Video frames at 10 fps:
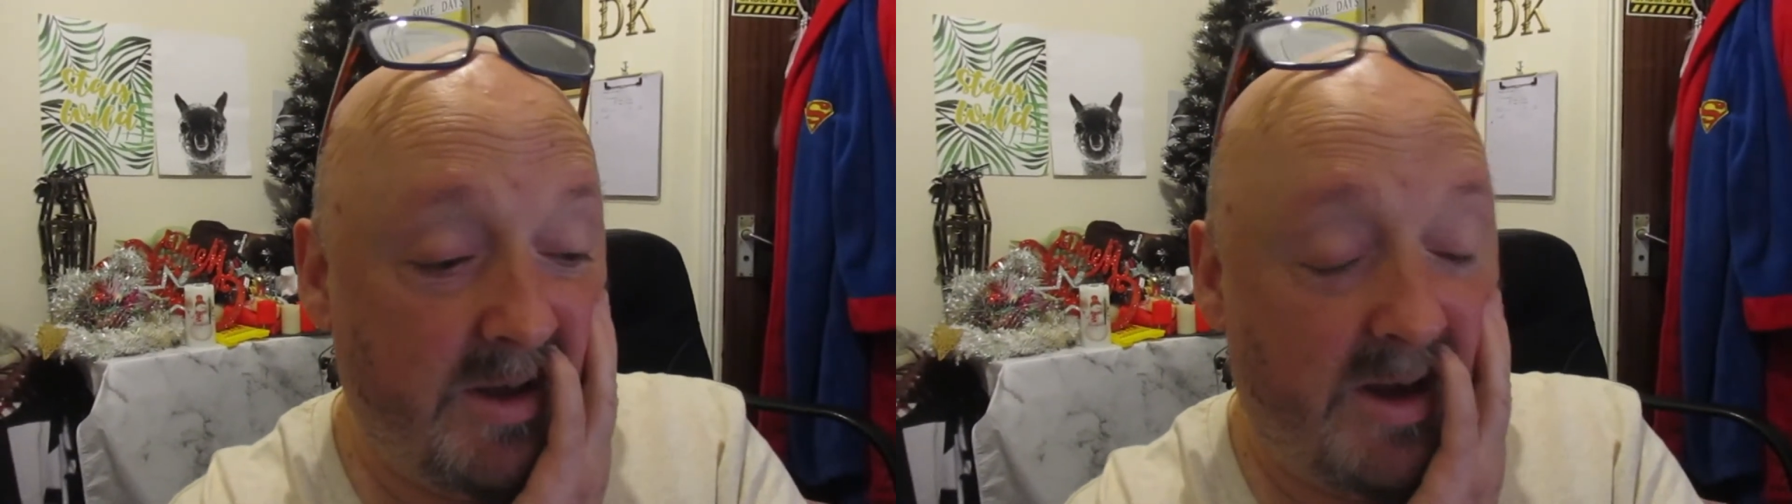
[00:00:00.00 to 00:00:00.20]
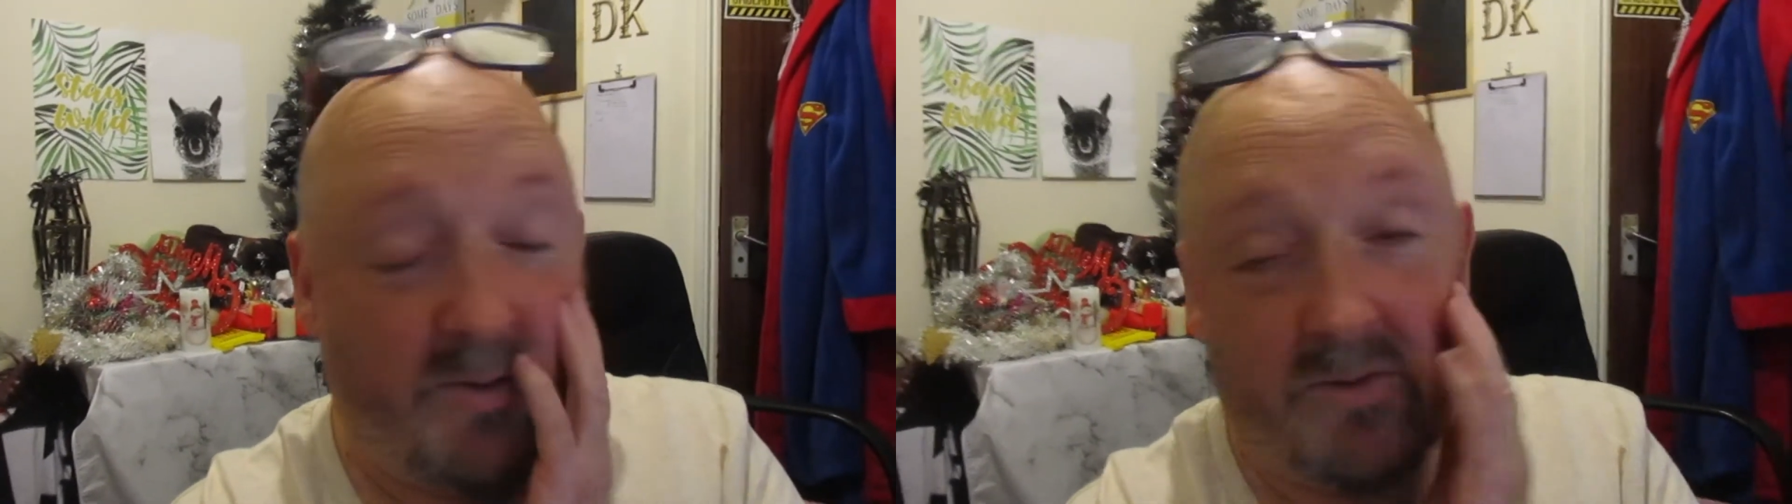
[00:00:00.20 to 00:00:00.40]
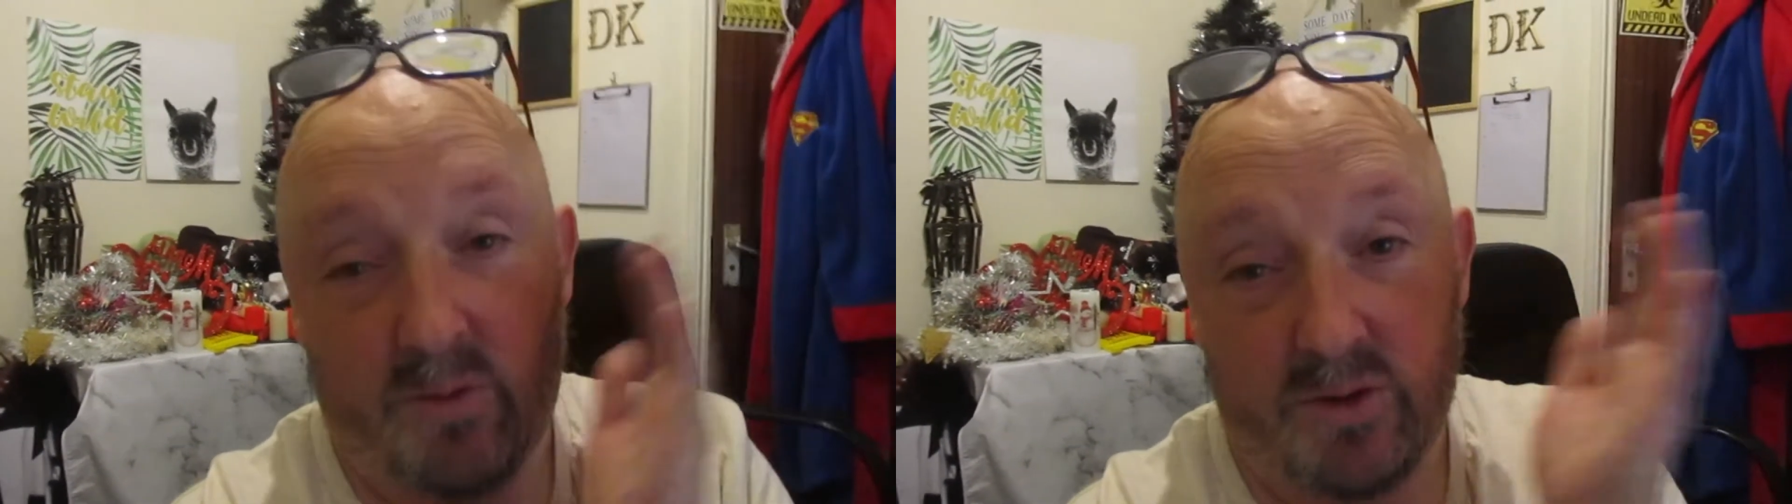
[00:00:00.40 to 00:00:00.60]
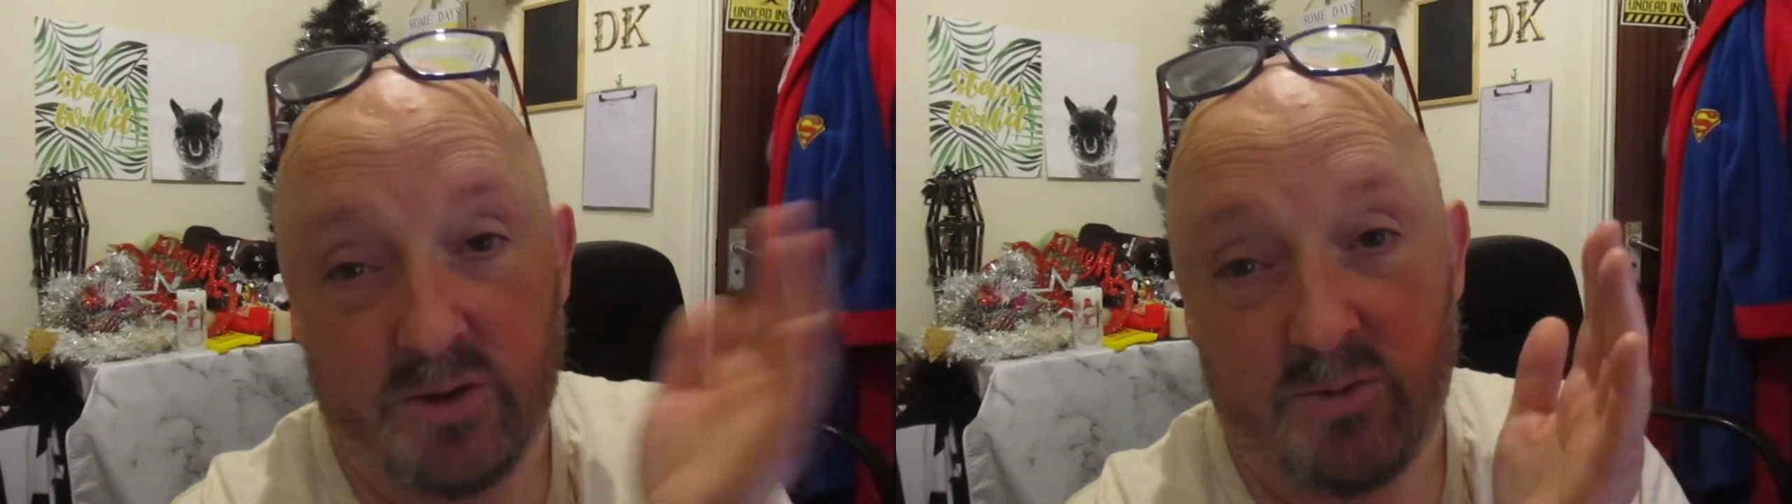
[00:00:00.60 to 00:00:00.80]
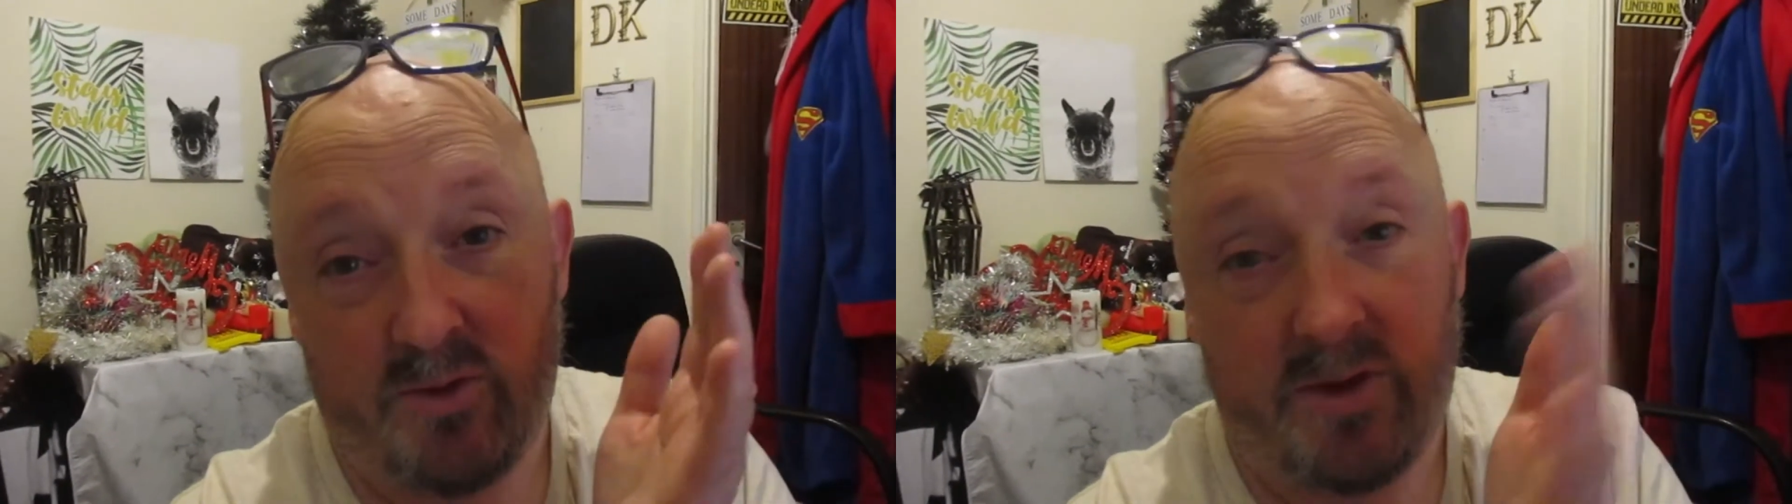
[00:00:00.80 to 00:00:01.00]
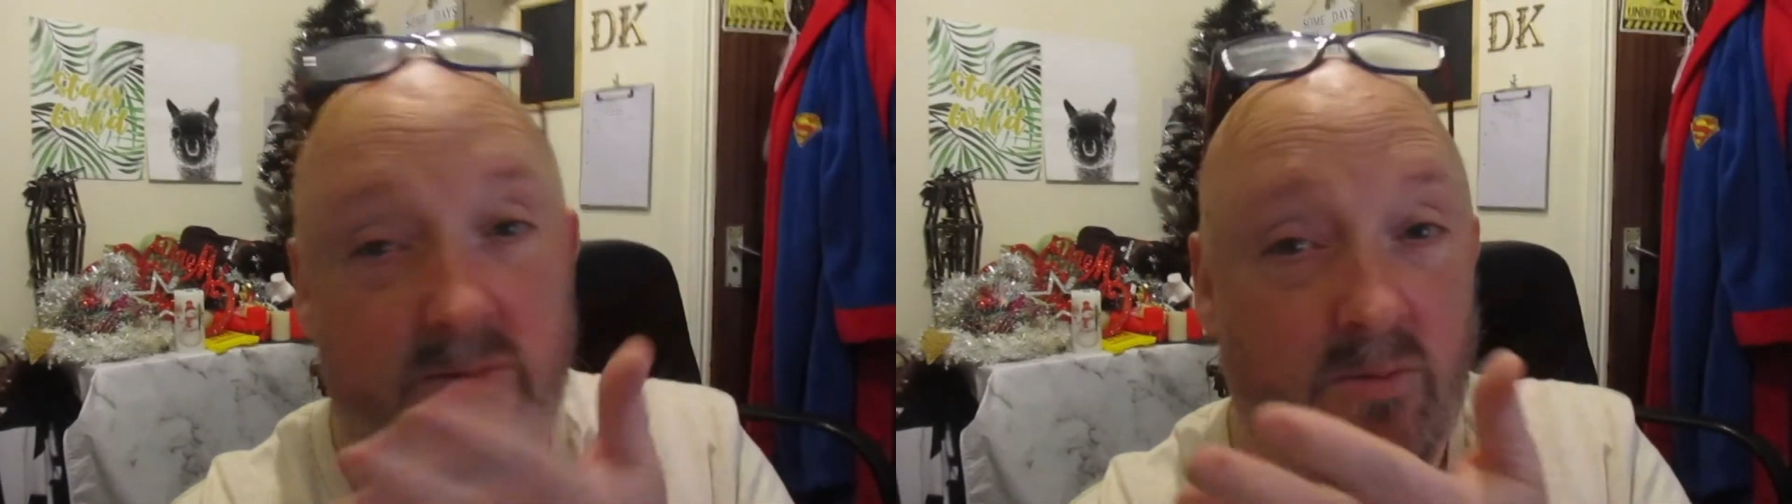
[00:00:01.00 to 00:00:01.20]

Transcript: I want to watch more then